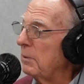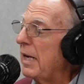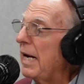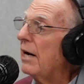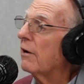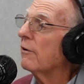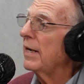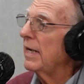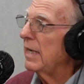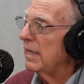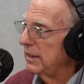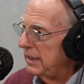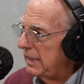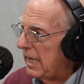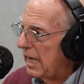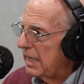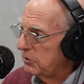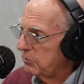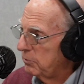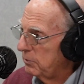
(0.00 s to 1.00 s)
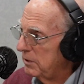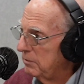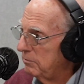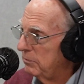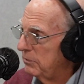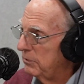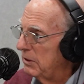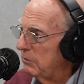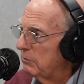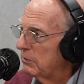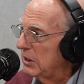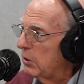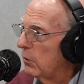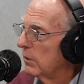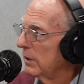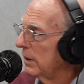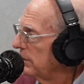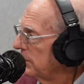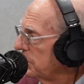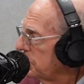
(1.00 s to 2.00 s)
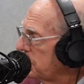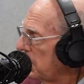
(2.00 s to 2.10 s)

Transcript: be airing on the eighth. We, we right. record on the